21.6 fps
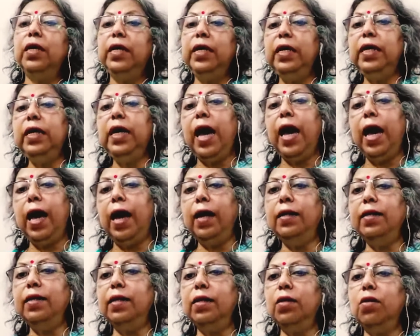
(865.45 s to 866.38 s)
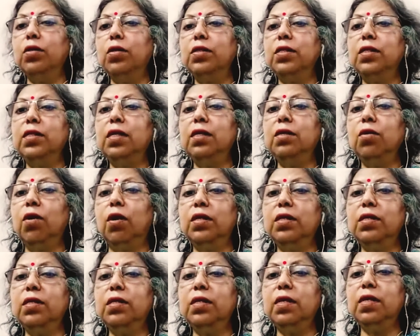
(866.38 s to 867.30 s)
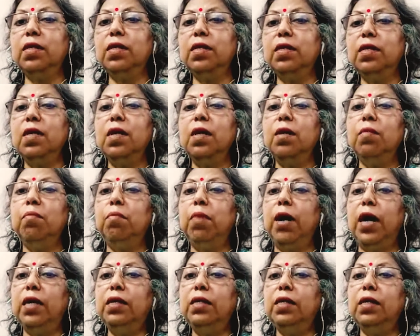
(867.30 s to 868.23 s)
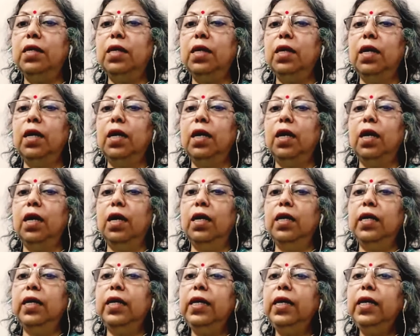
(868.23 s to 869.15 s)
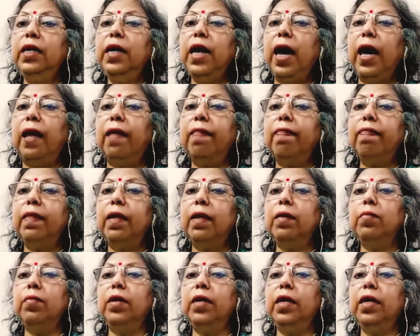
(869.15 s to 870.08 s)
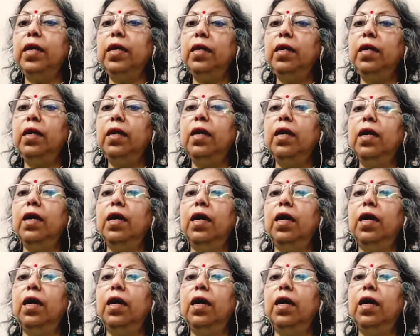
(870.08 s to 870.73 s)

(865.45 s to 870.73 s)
He had the gods and goddesses, but he had them in